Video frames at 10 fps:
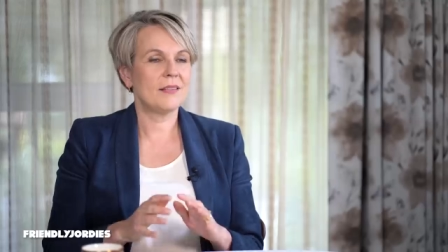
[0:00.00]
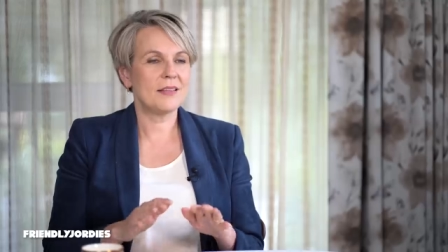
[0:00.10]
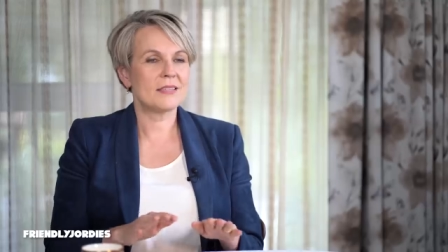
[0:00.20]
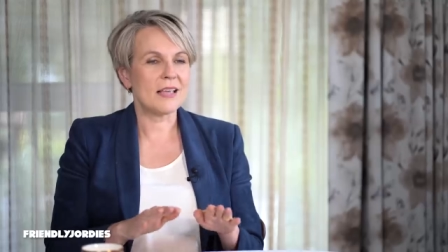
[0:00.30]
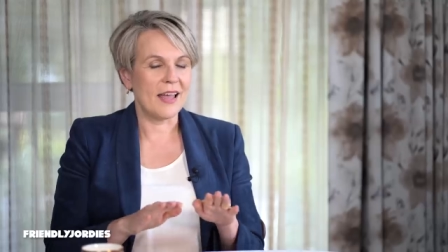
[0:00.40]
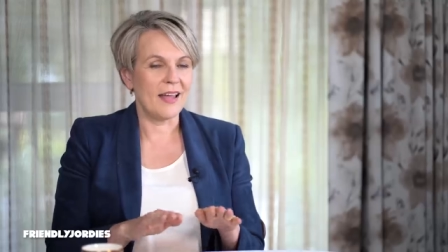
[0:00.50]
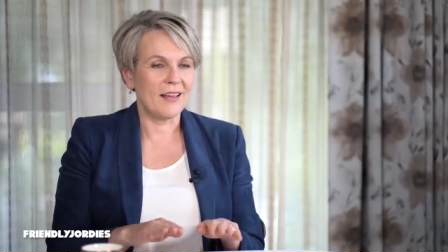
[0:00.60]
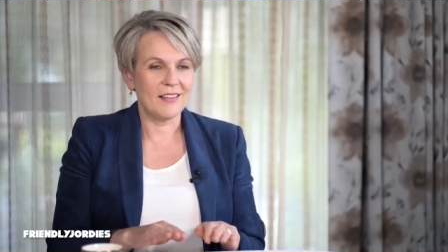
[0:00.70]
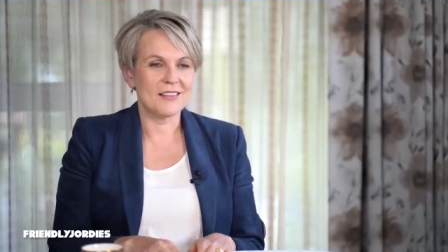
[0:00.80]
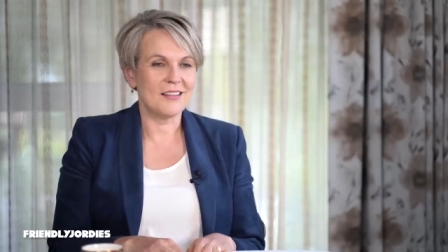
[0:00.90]
there's
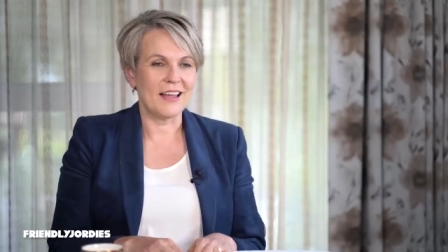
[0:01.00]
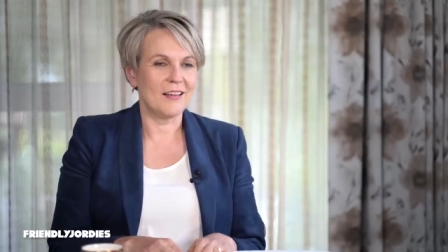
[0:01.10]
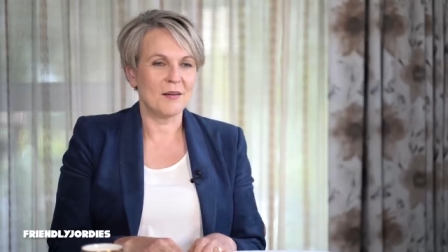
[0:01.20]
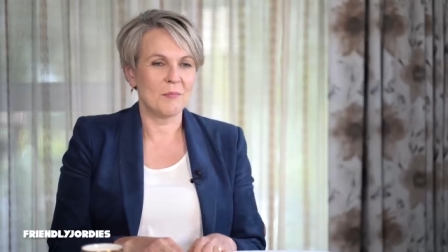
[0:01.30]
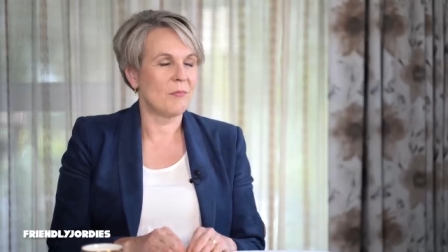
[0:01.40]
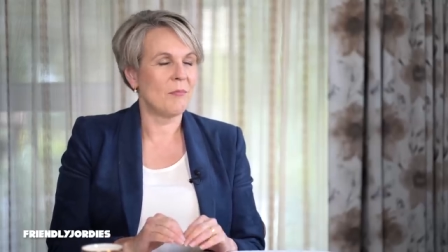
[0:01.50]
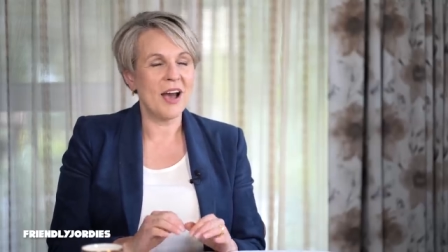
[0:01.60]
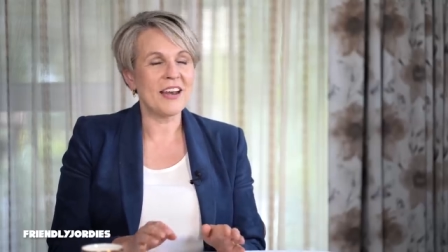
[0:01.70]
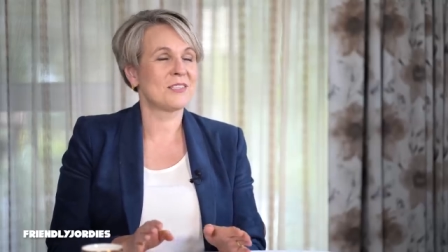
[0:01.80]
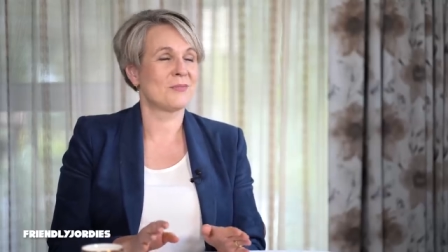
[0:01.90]

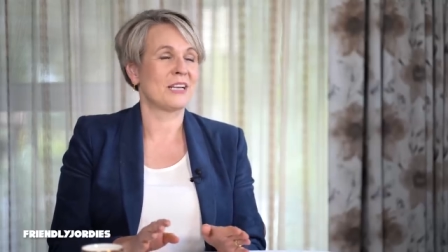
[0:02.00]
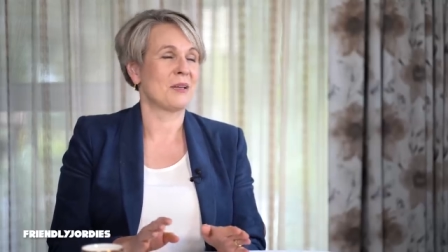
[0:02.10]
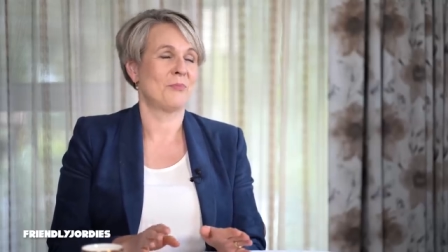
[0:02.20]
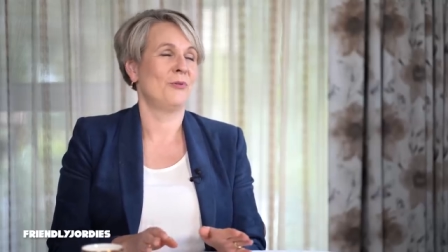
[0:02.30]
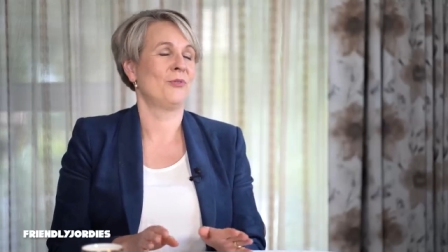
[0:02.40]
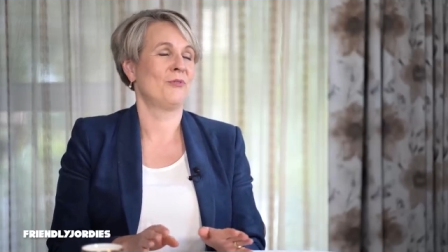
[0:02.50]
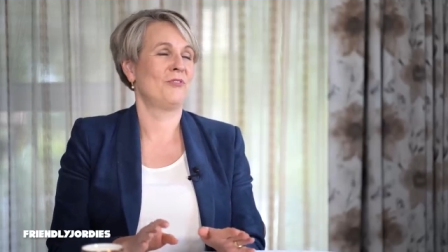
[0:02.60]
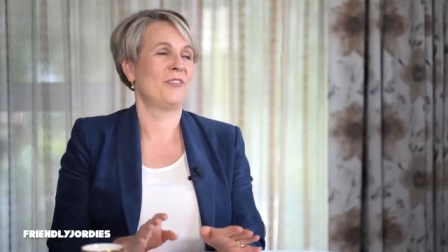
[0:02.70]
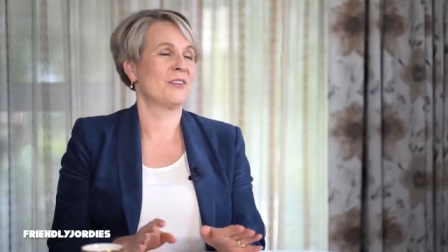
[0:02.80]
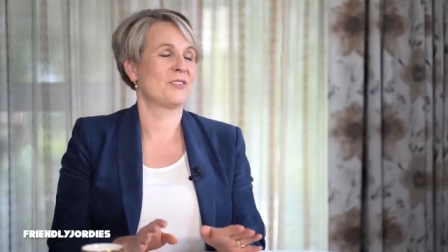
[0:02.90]
mining's really important
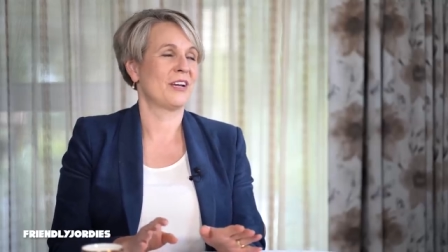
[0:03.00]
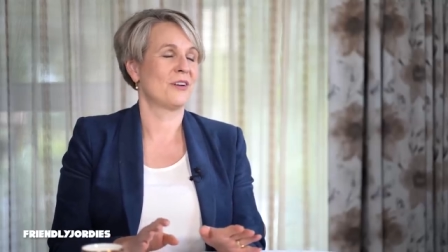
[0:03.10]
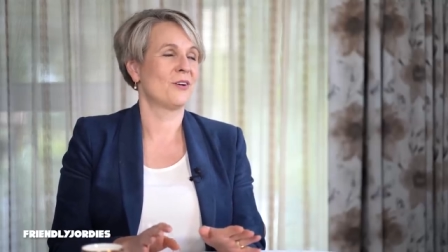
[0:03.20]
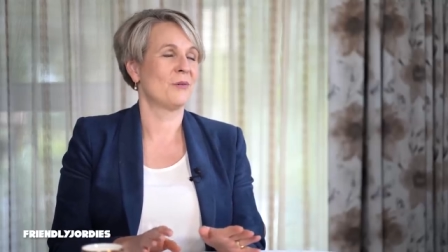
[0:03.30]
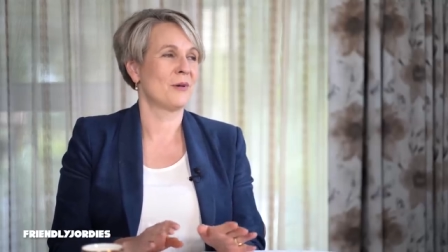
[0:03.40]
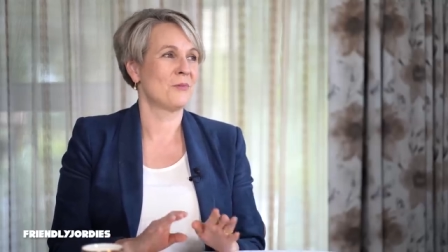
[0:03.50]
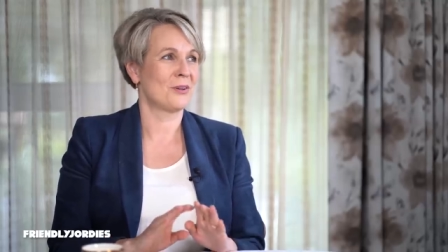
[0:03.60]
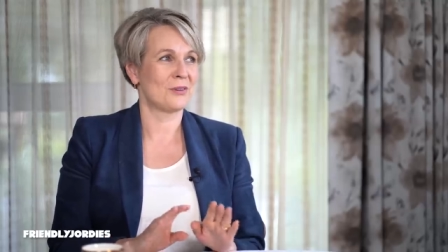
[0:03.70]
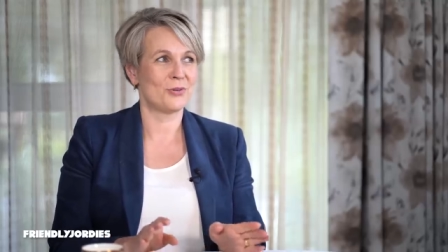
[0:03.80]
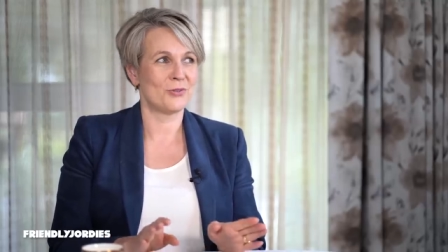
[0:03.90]
for the Australian economy. I'm not
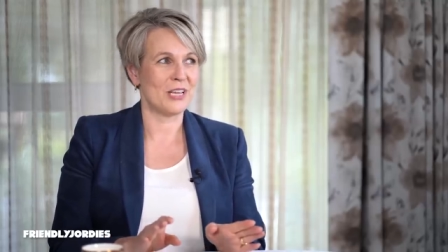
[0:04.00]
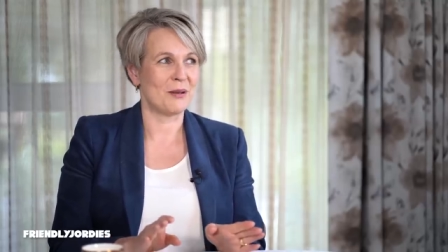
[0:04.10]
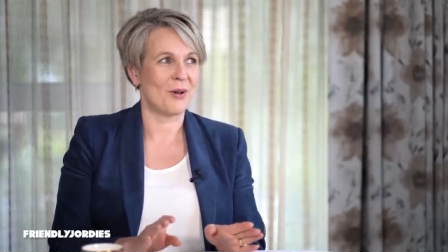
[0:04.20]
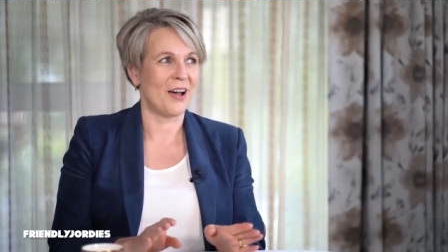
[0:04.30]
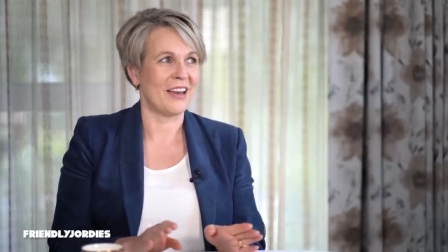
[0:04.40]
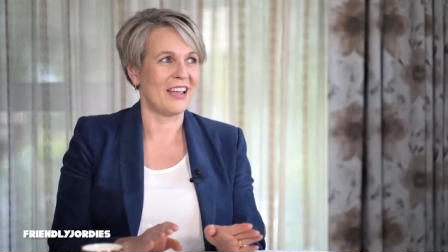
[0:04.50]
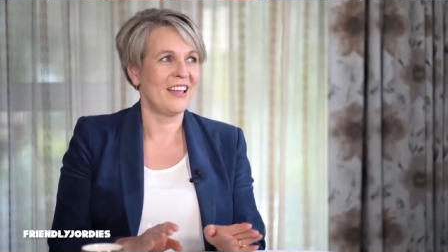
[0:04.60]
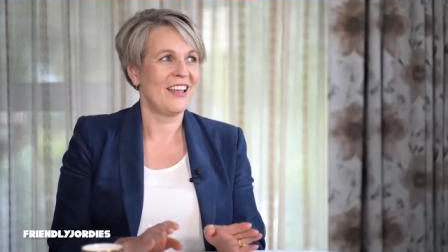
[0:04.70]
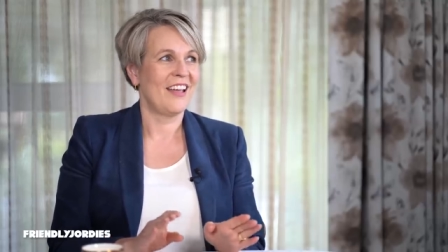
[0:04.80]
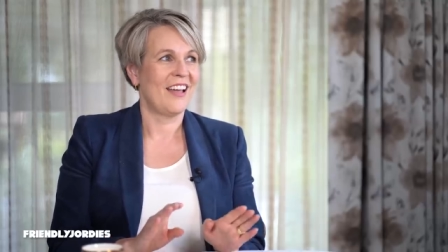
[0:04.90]
going to talk down
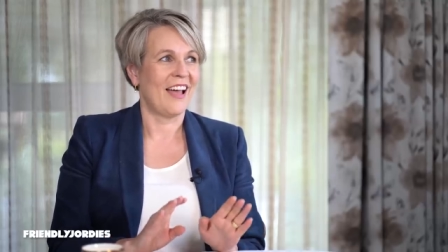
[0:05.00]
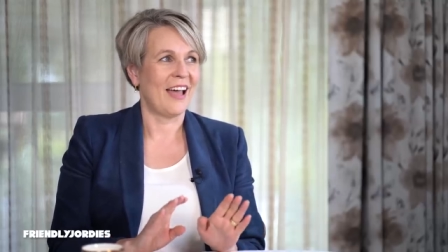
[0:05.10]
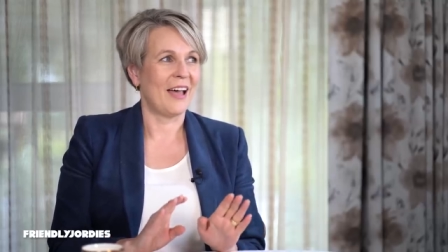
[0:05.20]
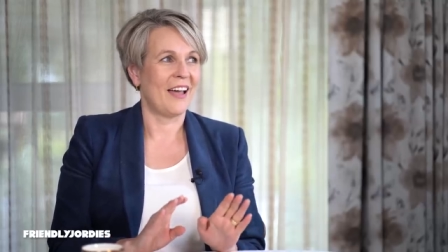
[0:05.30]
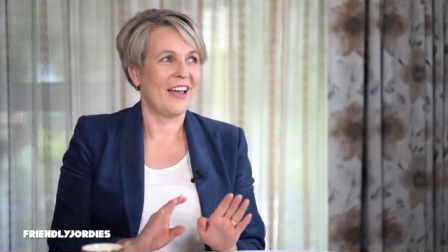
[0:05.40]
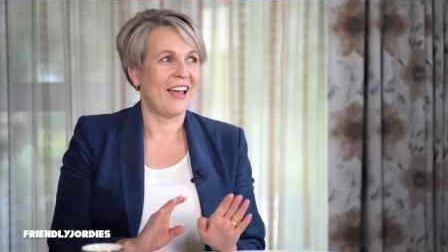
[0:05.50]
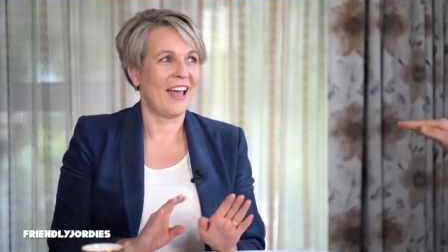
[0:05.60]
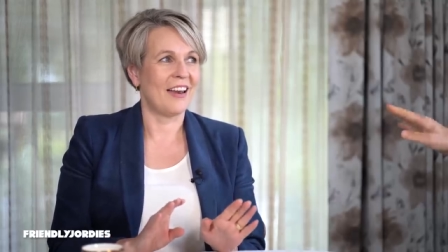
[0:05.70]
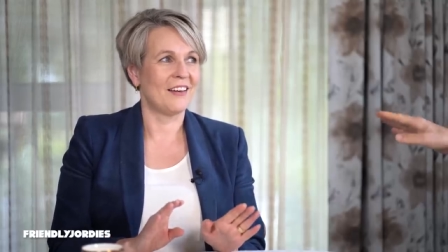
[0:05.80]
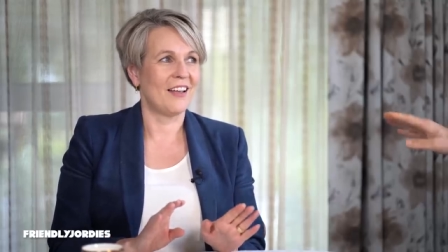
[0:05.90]
mining uh, I'll do and, that.